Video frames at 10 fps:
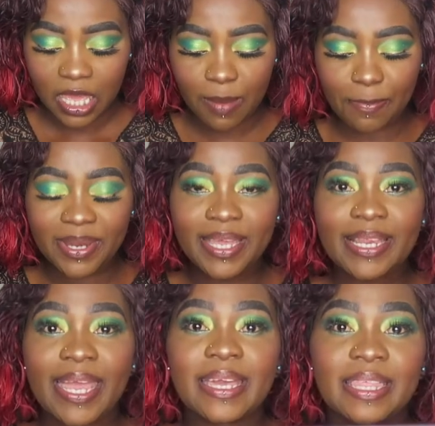A palette
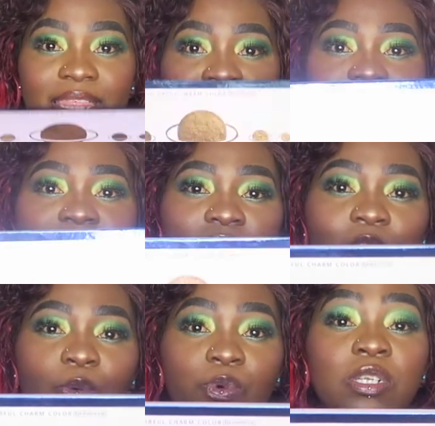like this
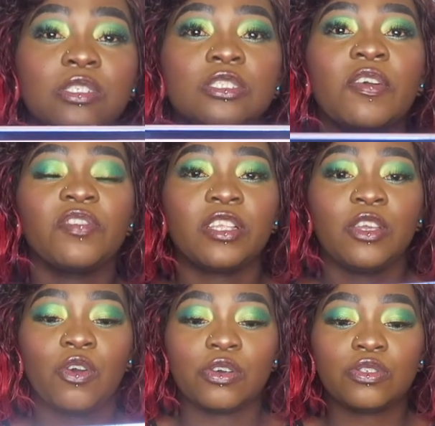here will definitely
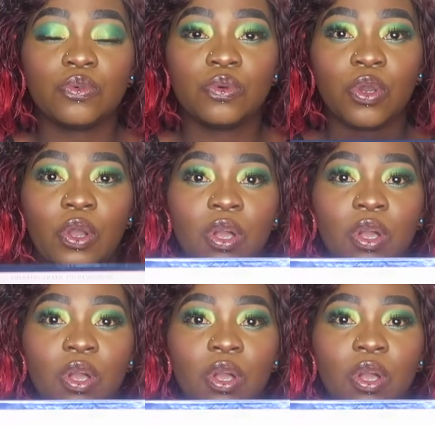cost you